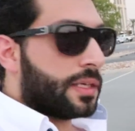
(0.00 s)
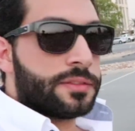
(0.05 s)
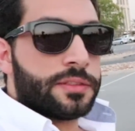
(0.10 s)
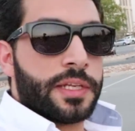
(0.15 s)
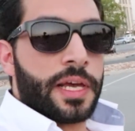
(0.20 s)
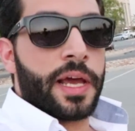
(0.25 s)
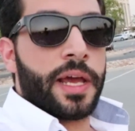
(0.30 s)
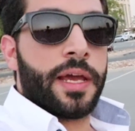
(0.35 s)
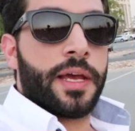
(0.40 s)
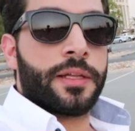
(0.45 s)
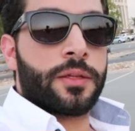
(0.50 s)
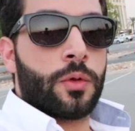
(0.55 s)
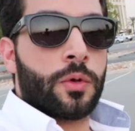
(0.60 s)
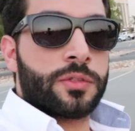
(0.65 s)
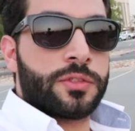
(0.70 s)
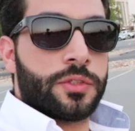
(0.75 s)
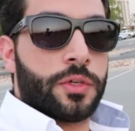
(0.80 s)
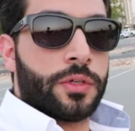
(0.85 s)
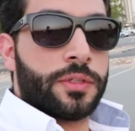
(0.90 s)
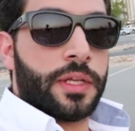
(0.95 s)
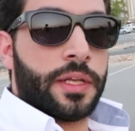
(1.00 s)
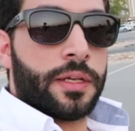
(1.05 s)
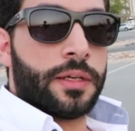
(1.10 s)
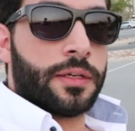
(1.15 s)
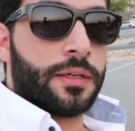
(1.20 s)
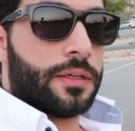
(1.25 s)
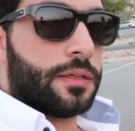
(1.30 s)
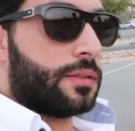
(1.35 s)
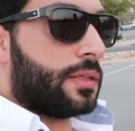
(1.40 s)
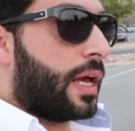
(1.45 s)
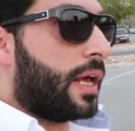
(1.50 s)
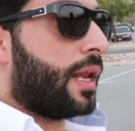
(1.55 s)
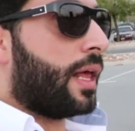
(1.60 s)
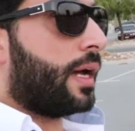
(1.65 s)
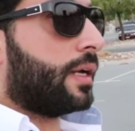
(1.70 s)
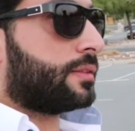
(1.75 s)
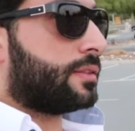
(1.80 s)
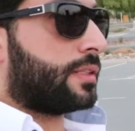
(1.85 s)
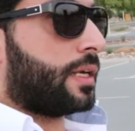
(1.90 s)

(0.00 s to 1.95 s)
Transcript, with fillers: they say it looks good in daylight,